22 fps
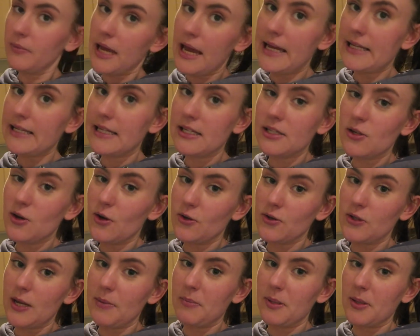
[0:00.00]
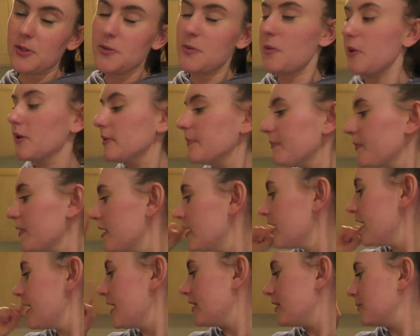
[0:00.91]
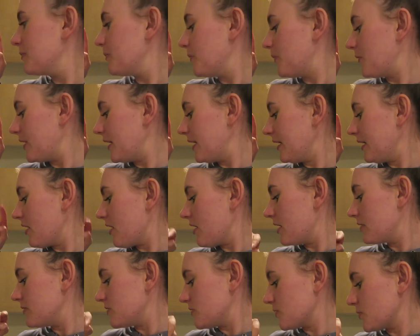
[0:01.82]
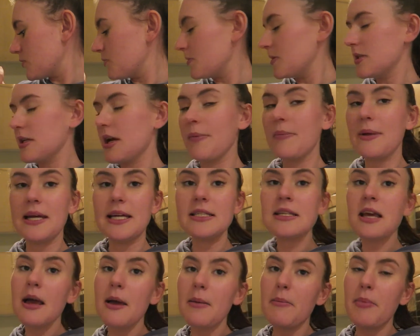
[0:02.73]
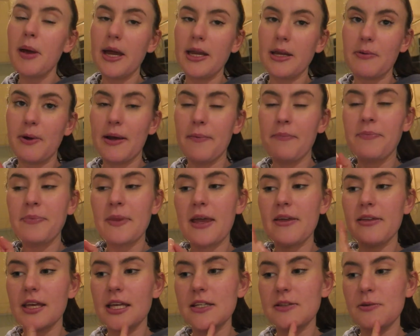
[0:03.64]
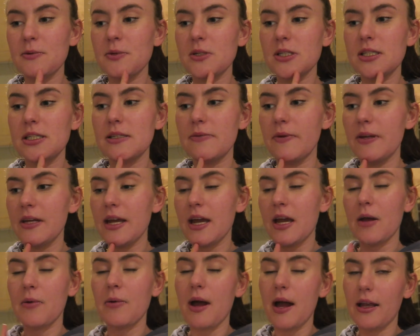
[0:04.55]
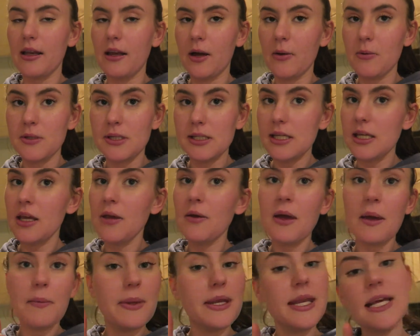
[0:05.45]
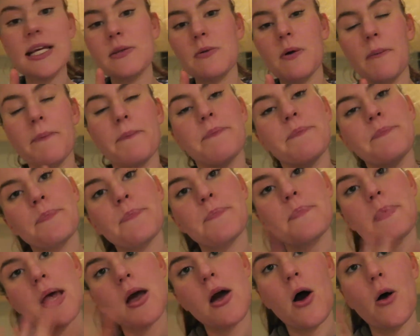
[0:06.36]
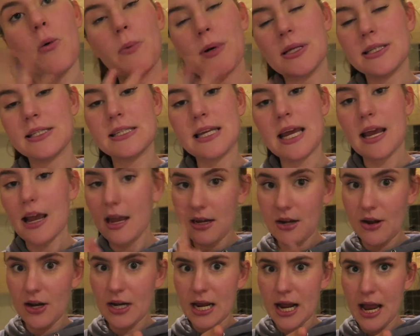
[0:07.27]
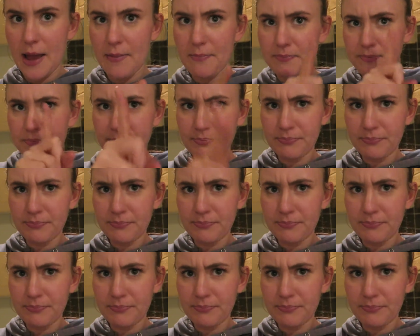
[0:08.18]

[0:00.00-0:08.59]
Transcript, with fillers: It is not 10 past 1 in the morning. I'm not sure what time it is, but anyway, thanks for watching this video, and I will see you in the next one on Wednesday at 9 a.m.